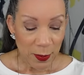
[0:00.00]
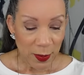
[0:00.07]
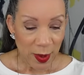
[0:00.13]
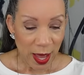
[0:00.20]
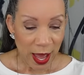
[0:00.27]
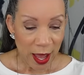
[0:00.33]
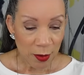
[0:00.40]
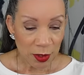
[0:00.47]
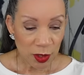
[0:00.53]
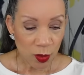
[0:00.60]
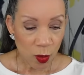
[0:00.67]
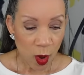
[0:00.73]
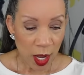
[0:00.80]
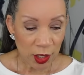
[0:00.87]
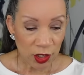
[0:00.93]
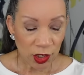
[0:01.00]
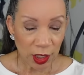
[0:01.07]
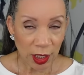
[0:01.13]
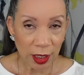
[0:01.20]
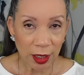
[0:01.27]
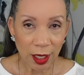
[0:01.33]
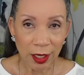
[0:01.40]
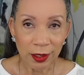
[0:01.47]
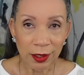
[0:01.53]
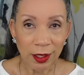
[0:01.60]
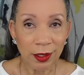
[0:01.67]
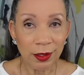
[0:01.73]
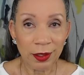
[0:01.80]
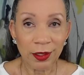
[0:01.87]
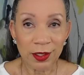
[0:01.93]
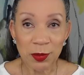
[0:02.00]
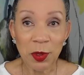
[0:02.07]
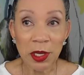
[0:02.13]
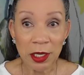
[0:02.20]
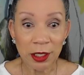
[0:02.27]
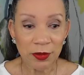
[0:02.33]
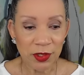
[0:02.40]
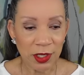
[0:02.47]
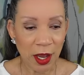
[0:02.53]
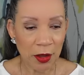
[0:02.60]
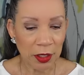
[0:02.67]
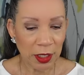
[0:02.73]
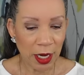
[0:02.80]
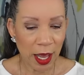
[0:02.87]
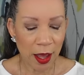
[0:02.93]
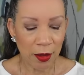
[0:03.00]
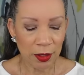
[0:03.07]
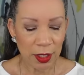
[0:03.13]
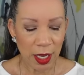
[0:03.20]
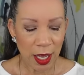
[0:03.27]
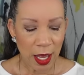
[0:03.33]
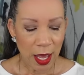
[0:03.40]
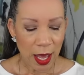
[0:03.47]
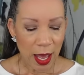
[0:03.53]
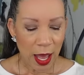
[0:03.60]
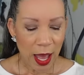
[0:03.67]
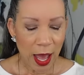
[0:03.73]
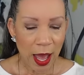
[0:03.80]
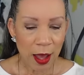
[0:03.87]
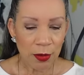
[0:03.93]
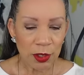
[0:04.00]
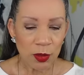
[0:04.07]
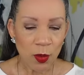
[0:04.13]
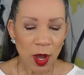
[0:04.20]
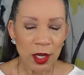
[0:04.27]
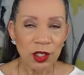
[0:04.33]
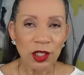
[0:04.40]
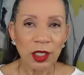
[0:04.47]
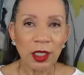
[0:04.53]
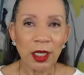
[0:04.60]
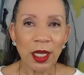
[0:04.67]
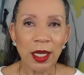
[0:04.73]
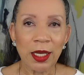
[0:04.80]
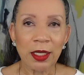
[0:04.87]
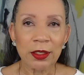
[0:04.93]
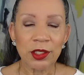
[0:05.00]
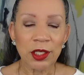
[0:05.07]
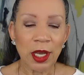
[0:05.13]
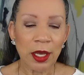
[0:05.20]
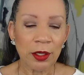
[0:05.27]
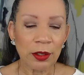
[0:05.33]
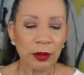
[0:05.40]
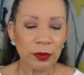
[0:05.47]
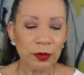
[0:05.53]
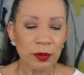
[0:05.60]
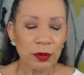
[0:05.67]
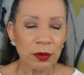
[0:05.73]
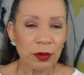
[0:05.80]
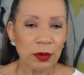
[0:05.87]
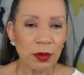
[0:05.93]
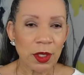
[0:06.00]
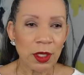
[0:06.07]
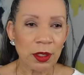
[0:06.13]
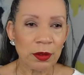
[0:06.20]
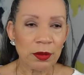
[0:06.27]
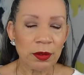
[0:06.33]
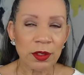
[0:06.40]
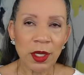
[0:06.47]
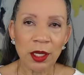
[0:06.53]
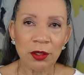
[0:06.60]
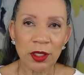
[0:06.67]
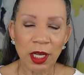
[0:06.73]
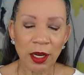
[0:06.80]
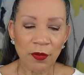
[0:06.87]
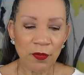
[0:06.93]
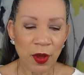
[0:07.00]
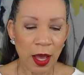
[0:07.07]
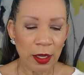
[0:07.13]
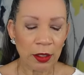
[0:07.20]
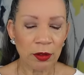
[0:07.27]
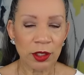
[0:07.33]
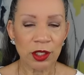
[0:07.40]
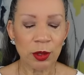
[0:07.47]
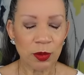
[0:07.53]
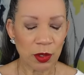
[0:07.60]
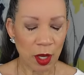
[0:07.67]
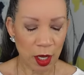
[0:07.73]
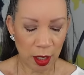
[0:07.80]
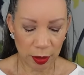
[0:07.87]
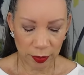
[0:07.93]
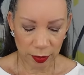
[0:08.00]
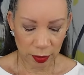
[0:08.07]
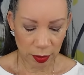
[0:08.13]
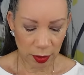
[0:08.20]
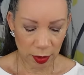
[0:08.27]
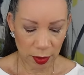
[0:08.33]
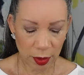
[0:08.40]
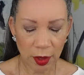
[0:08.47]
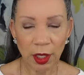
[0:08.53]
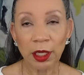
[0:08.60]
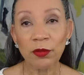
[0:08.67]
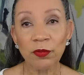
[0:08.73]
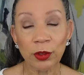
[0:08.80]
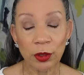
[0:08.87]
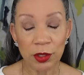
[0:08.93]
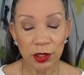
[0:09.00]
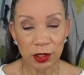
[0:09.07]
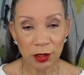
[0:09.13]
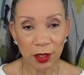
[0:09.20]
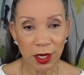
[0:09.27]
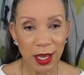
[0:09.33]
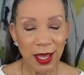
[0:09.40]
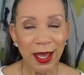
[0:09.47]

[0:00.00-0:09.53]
But I was watching, speaking of shouting out, I was watching a channel, a channel that I follow, a influencer,